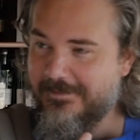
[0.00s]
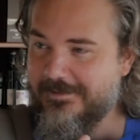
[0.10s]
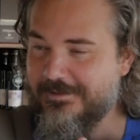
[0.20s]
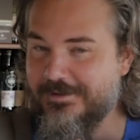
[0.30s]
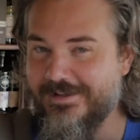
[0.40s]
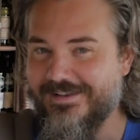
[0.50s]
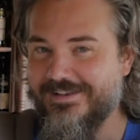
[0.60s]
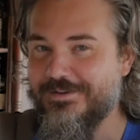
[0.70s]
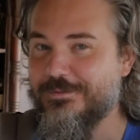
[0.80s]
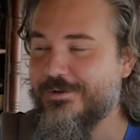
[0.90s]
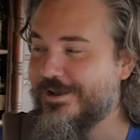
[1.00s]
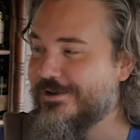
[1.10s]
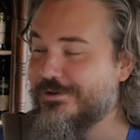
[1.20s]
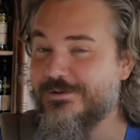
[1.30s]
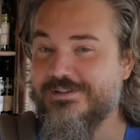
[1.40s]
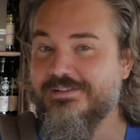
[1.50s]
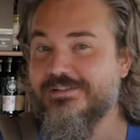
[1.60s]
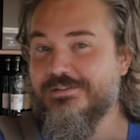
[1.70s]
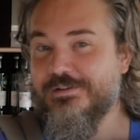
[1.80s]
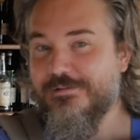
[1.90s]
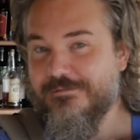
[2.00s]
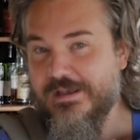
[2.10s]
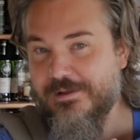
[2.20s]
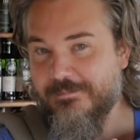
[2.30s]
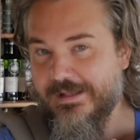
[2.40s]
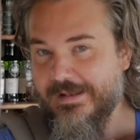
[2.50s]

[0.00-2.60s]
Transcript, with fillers: What do you got? Got a new addition to the family. A